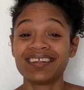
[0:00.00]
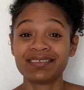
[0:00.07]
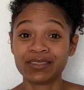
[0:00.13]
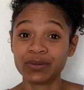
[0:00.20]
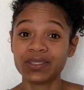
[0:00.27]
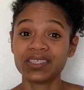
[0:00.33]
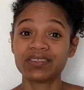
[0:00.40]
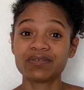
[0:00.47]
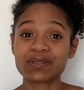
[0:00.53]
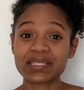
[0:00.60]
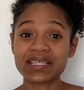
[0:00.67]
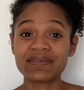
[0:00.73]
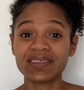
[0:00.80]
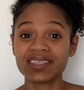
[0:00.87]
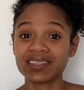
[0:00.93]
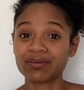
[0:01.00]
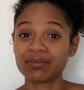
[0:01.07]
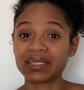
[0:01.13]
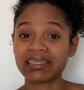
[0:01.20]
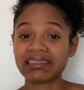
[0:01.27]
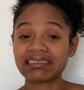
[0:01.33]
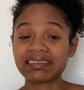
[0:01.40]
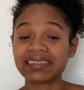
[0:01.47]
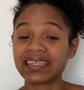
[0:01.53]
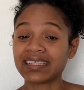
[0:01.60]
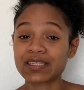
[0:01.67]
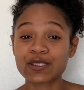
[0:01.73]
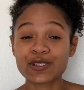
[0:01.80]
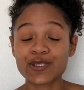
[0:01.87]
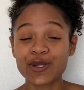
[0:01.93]
doing it for 17 months and
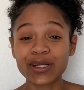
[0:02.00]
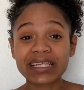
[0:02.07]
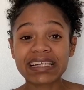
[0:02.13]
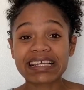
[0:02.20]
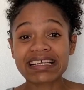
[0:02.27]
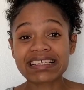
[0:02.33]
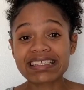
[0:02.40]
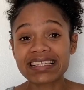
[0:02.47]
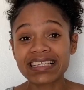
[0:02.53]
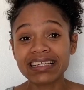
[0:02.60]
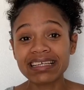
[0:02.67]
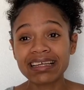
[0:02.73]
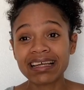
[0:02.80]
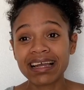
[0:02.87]
it's not easy.